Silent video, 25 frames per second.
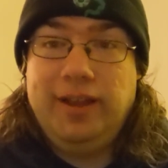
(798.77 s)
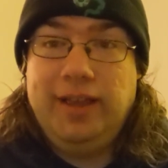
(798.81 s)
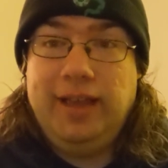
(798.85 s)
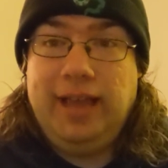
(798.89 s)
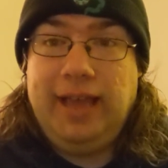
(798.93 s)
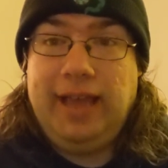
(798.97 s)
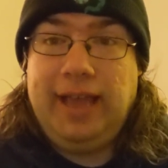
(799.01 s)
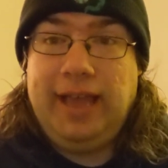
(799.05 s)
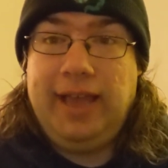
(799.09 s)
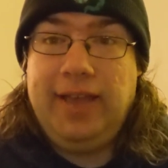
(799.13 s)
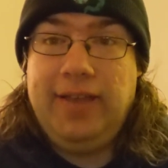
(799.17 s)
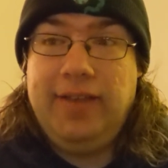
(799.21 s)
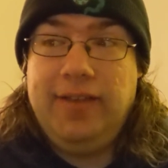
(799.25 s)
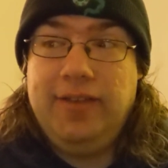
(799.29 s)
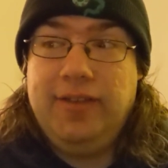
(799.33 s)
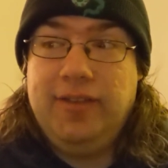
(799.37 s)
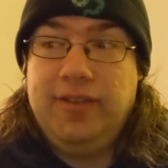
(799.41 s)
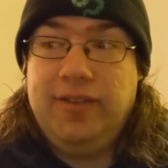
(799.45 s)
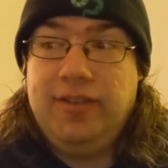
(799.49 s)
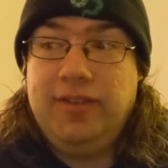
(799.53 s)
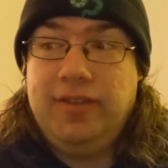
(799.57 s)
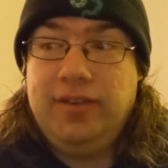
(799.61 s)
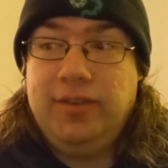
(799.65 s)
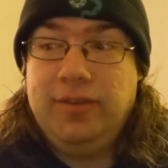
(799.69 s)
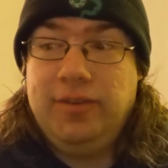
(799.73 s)

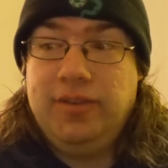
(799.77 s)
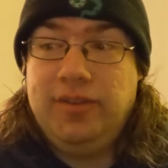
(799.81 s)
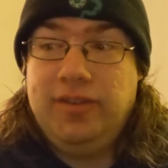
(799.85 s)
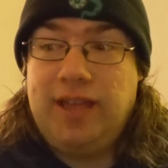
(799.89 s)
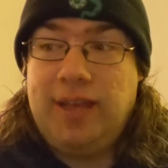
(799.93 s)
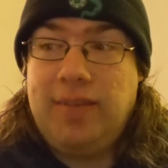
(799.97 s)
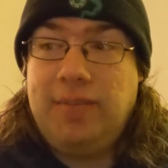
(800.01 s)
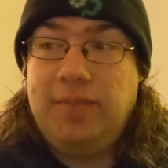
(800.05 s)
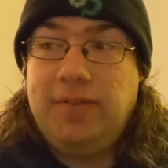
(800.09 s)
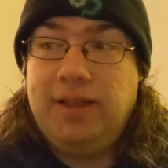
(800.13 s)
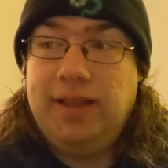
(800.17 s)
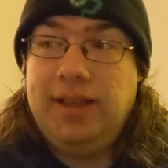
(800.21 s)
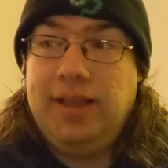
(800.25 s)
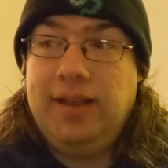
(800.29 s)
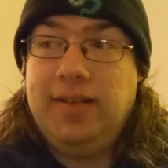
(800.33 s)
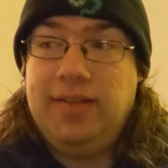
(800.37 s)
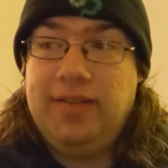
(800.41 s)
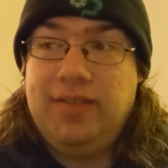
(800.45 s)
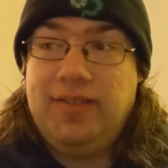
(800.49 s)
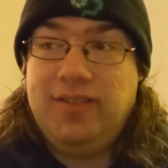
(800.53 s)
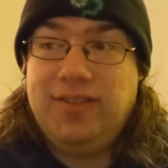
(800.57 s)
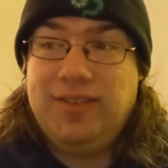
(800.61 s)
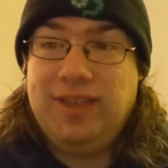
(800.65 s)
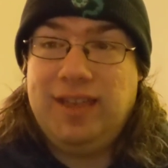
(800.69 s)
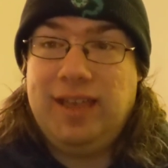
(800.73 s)
has, stepped in
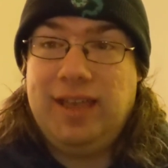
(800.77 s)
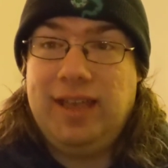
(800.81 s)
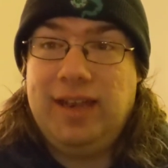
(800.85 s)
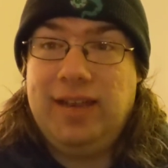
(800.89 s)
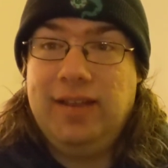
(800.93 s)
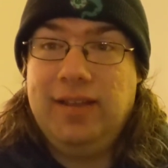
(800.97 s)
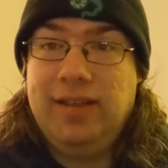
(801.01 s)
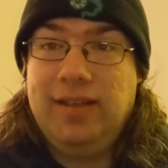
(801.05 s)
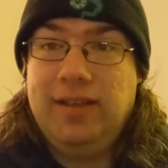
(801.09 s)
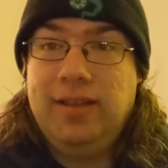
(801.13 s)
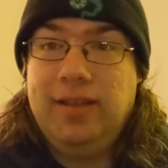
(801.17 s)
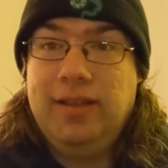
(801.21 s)
and said,